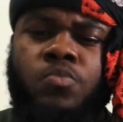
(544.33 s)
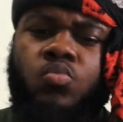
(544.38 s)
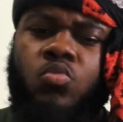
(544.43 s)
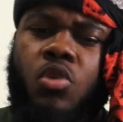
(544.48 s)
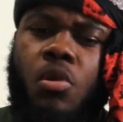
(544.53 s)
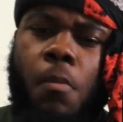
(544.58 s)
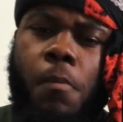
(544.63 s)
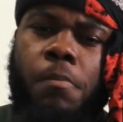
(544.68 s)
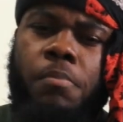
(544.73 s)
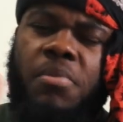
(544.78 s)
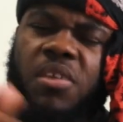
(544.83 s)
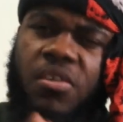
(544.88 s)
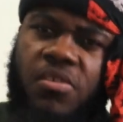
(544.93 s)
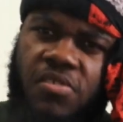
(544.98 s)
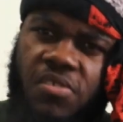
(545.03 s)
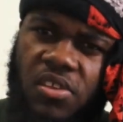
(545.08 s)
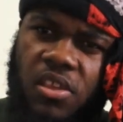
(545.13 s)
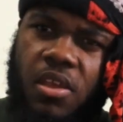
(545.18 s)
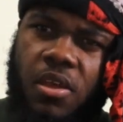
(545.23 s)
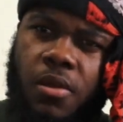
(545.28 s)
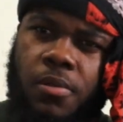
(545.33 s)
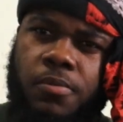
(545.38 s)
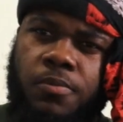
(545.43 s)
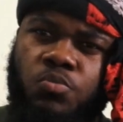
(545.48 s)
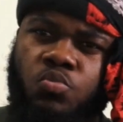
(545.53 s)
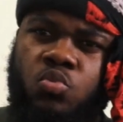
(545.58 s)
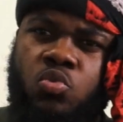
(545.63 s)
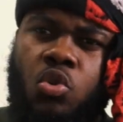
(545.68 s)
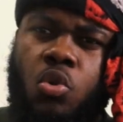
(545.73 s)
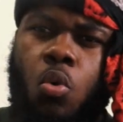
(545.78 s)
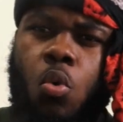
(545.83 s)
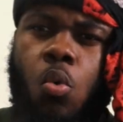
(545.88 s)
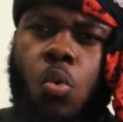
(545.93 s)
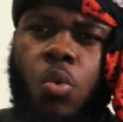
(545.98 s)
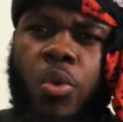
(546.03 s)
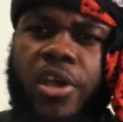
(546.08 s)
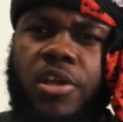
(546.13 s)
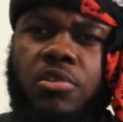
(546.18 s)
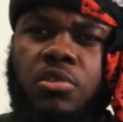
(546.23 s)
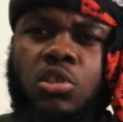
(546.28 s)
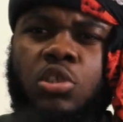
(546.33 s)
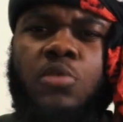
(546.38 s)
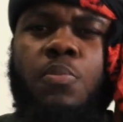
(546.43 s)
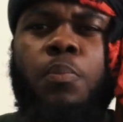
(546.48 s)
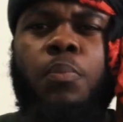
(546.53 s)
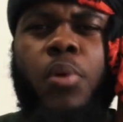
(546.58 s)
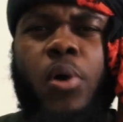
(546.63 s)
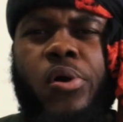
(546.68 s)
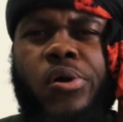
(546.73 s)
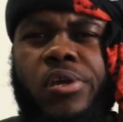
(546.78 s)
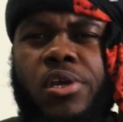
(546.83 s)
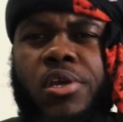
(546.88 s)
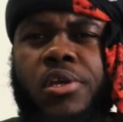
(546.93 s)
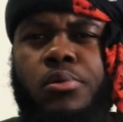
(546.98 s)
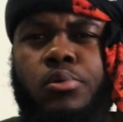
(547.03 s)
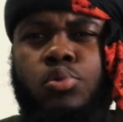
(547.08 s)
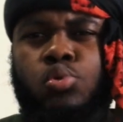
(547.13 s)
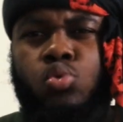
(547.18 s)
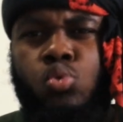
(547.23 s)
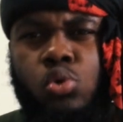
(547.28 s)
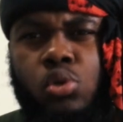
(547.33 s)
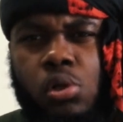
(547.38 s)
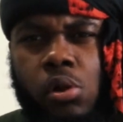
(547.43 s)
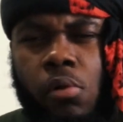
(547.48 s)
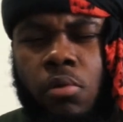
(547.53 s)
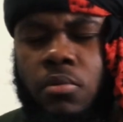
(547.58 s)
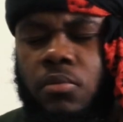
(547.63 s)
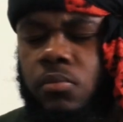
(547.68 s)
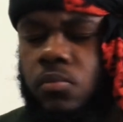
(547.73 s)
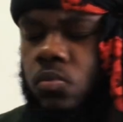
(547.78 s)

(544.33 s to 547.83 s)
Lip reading: mixed in with the pumpkin noodle.